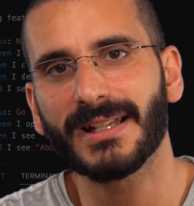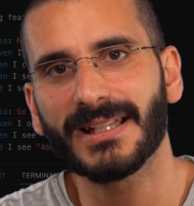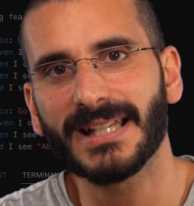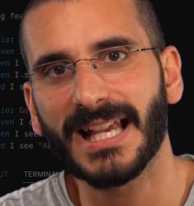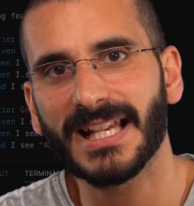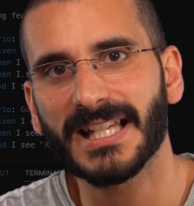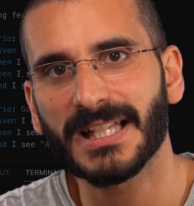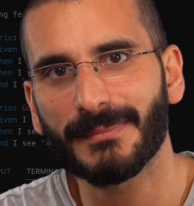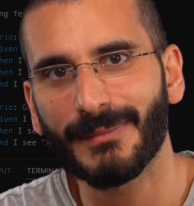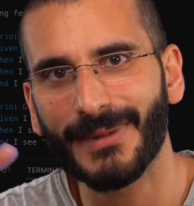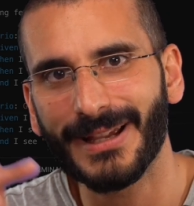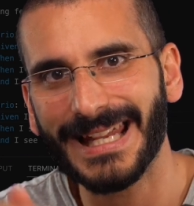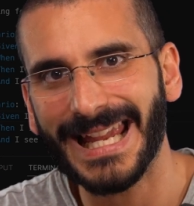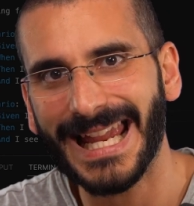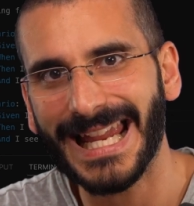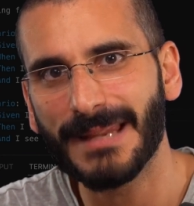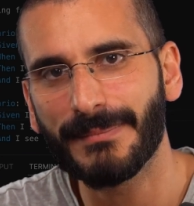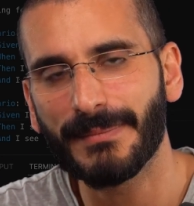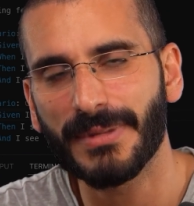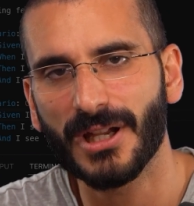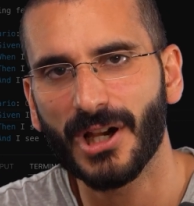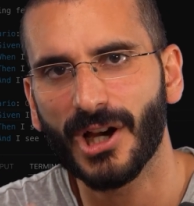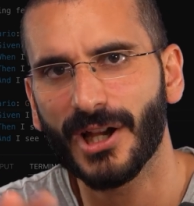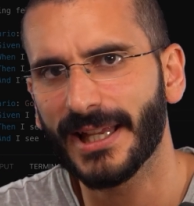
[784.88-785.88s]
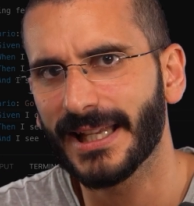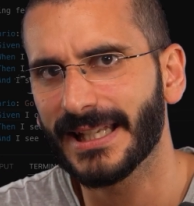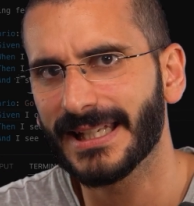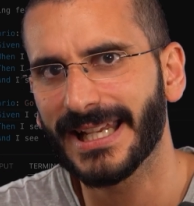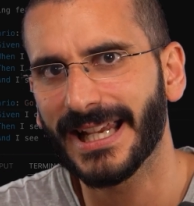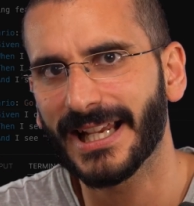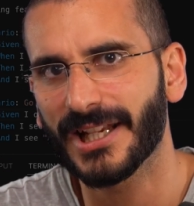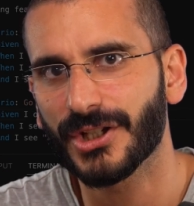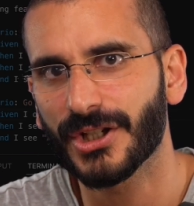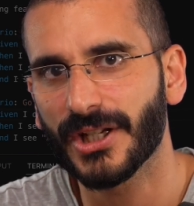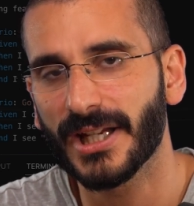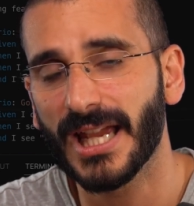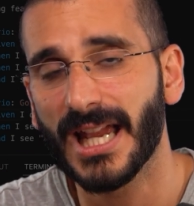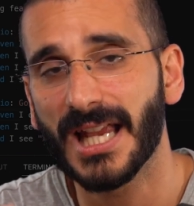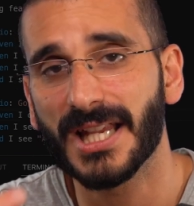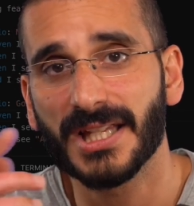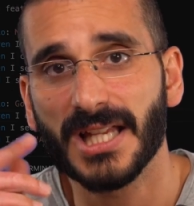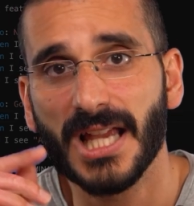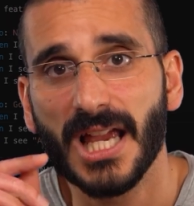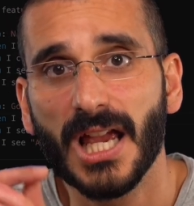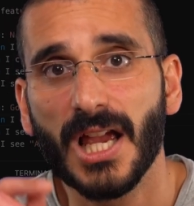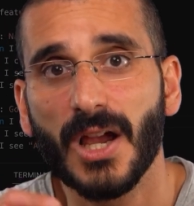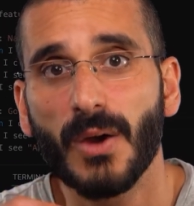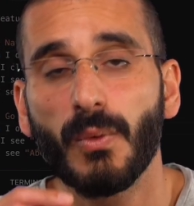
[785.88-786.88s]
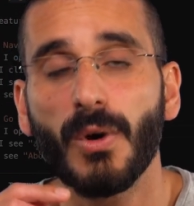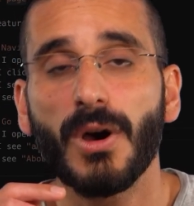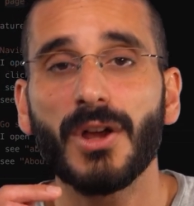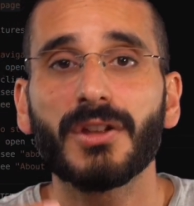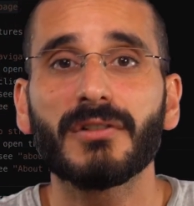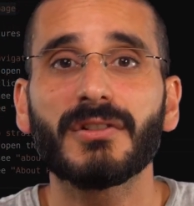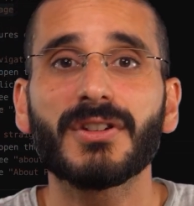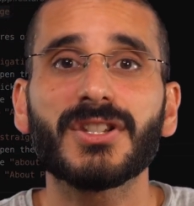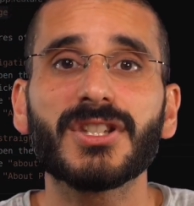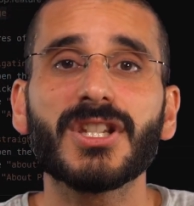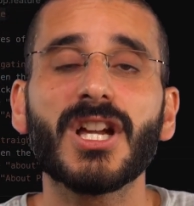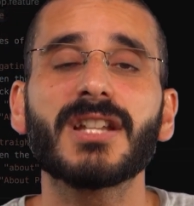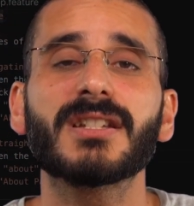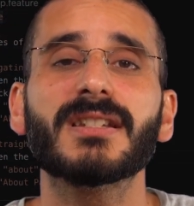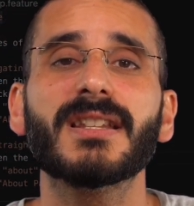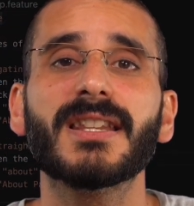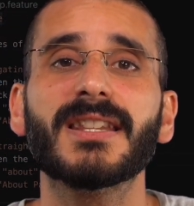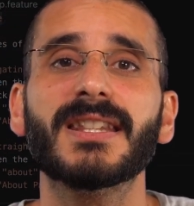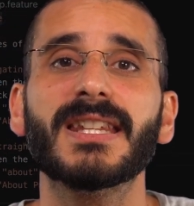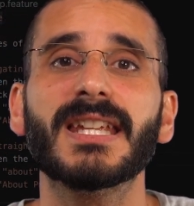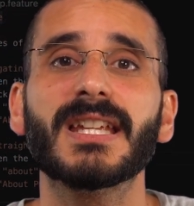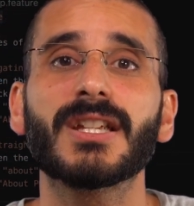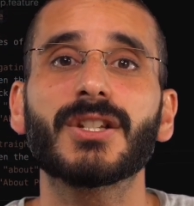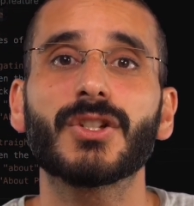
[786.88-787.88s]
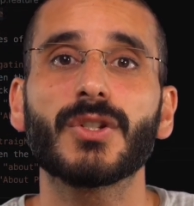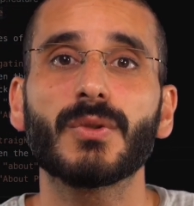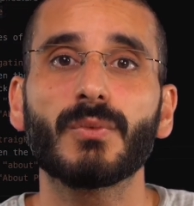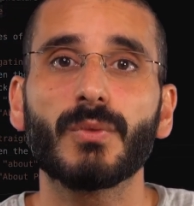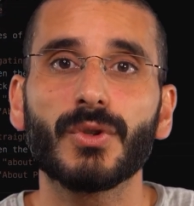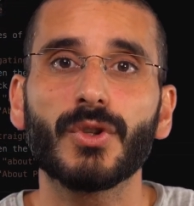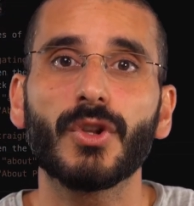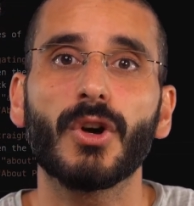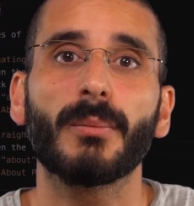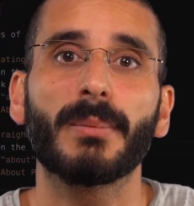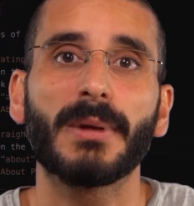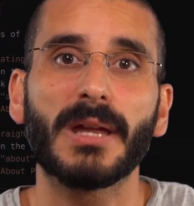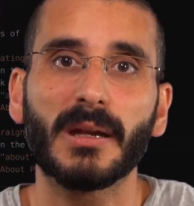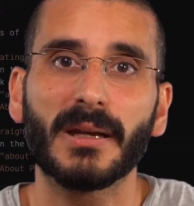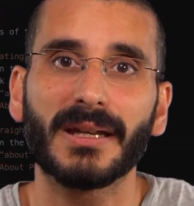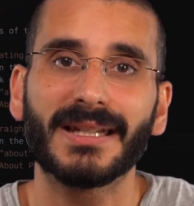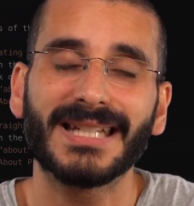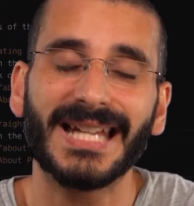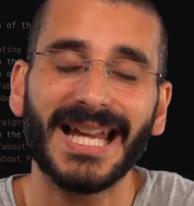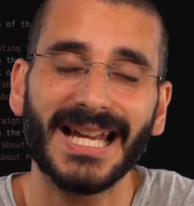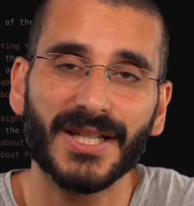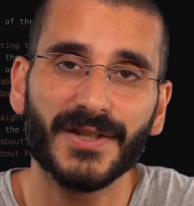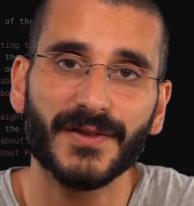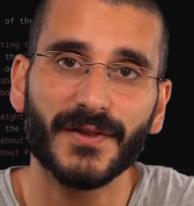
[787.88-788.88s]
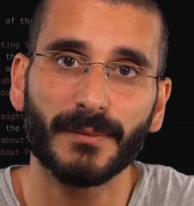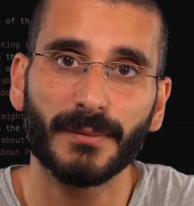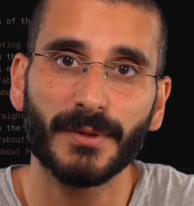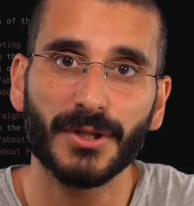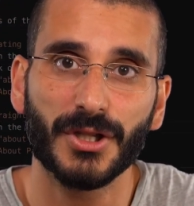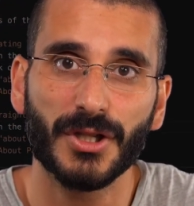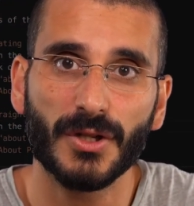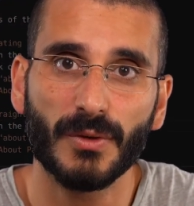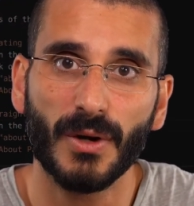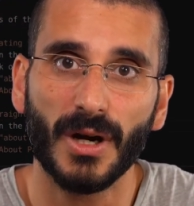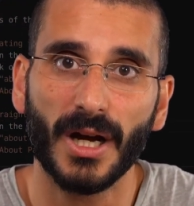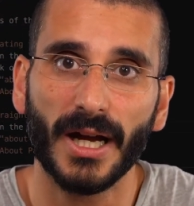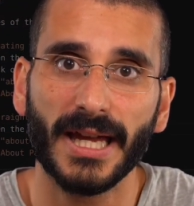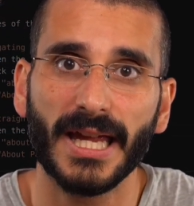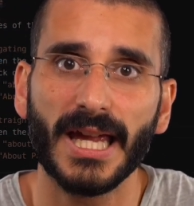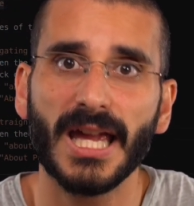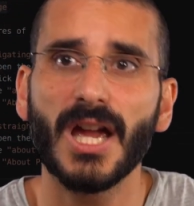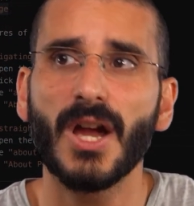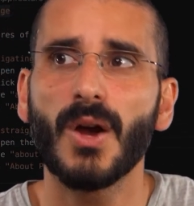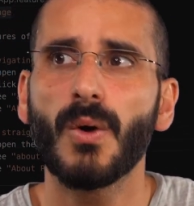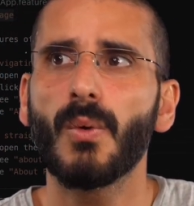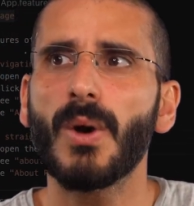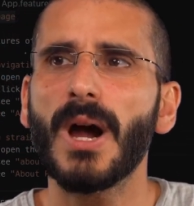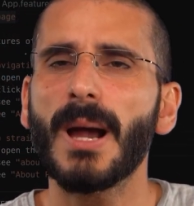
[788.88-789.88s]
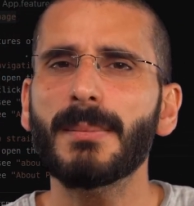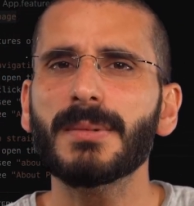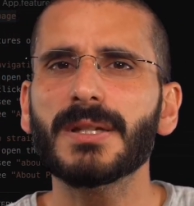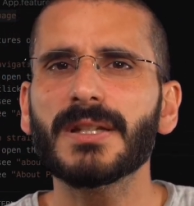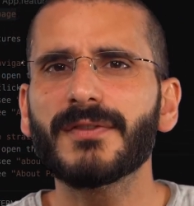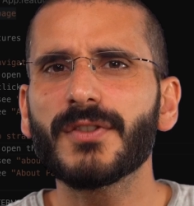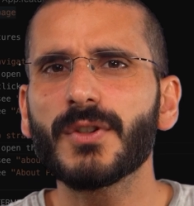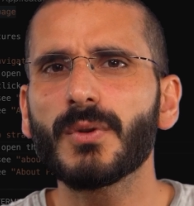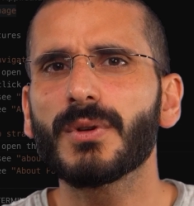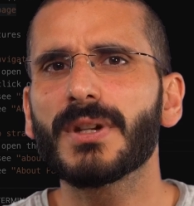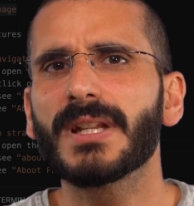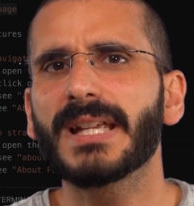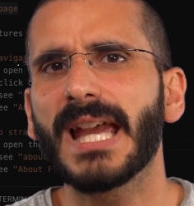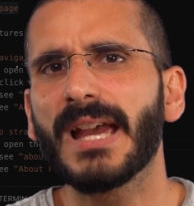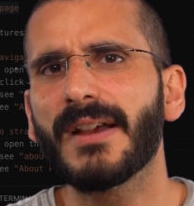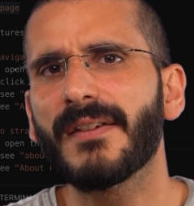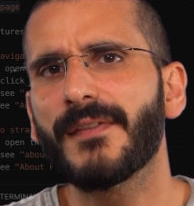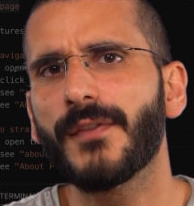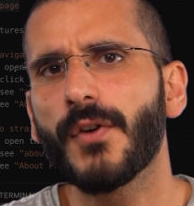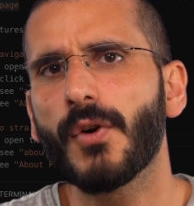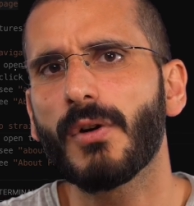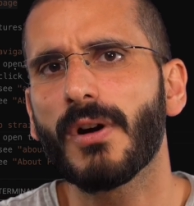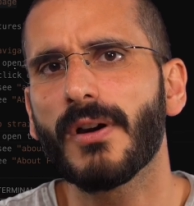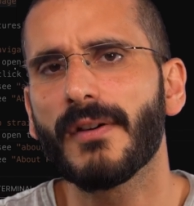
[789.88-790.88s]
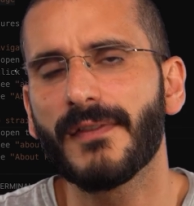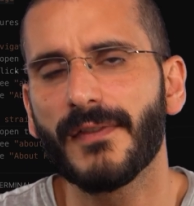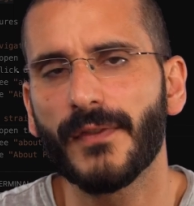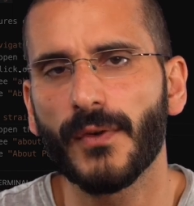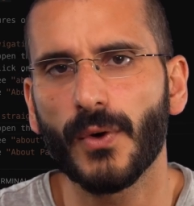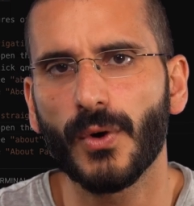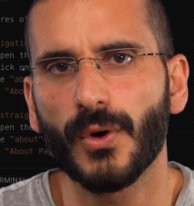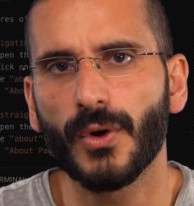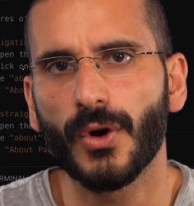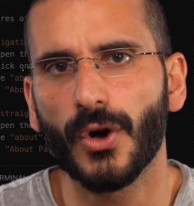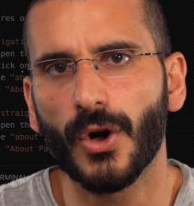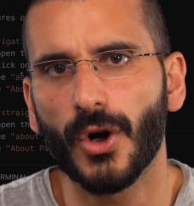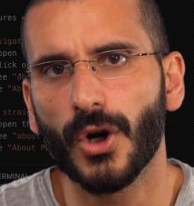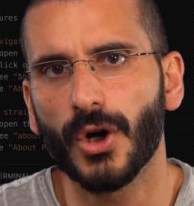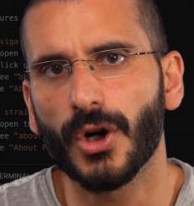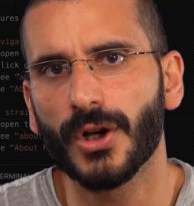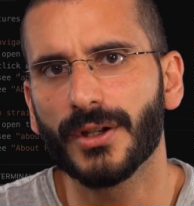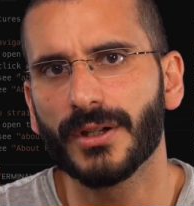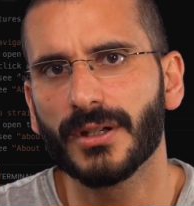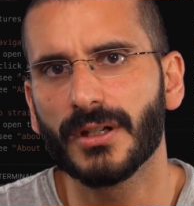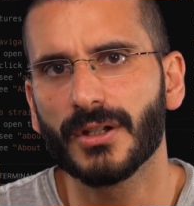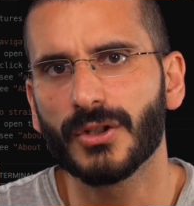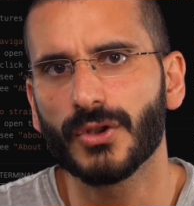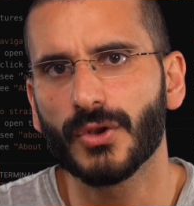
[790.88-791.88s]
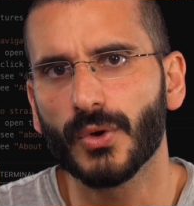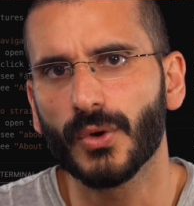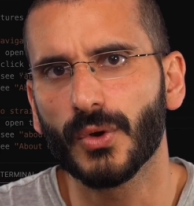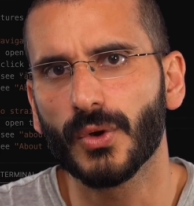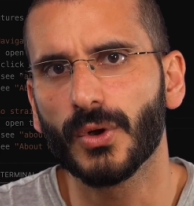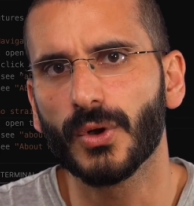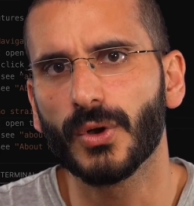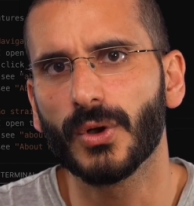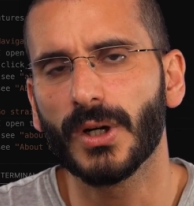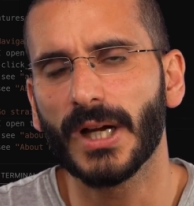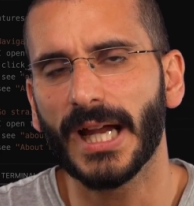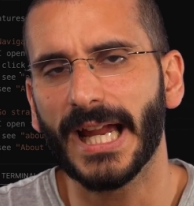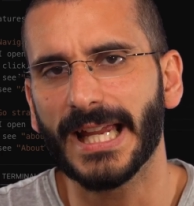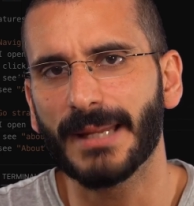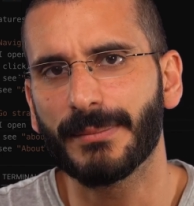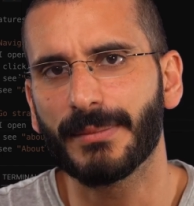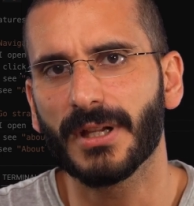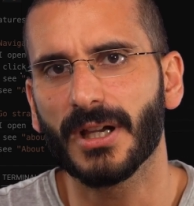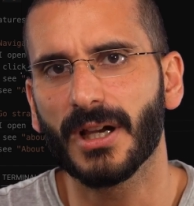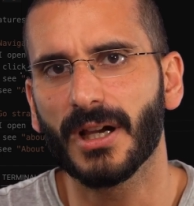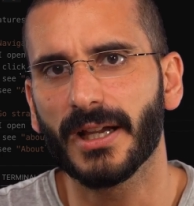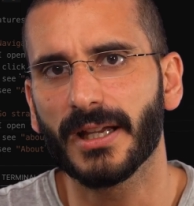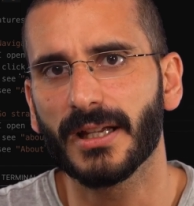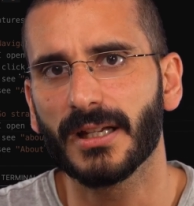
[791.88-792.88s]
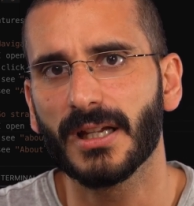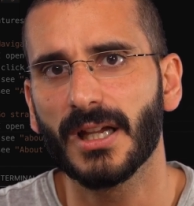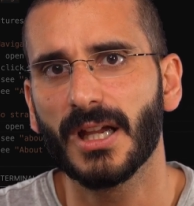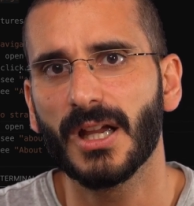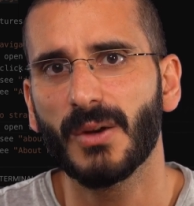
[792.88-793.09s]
to test my API in Next.js? Well, there are certain things you will not be able to test from the UI. What happens if you want to get a 404 on your API?